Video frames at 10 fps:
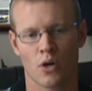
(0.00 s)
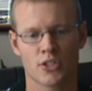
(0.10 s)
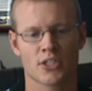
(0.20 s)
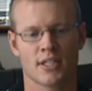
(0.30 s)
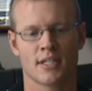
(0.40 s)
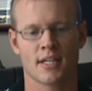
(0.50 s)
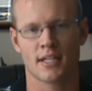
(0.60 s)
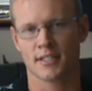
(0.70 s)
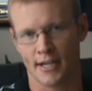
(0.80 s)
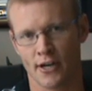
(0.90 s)
watching
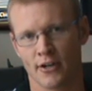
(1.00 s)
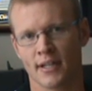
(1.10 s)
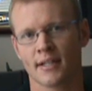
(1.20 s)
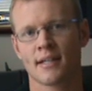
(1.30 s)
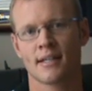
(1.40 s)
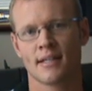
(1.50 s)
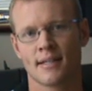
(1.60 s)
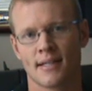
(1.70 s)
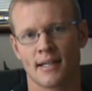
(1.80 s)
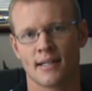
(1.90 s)
and caring.
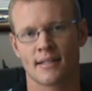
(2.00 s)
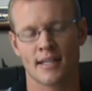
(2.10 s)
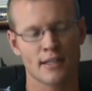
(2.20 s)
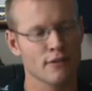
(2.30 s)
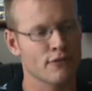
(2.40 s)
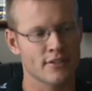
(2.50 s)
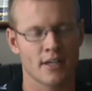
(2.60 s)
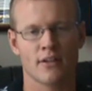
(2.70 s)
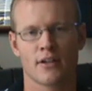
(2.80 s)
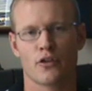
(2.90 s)
And thank you for
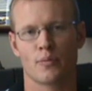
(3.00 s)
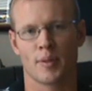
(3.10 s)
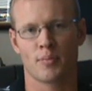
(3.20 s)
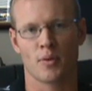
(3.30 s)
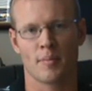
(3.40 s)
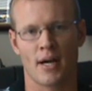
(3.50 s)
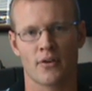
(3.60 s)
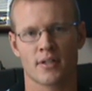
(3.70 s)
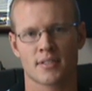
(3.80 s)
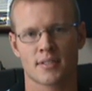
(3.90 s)
telling other people
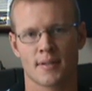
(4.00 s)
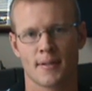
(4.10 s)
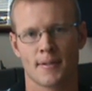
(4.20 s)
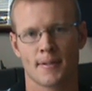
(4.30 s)
about us,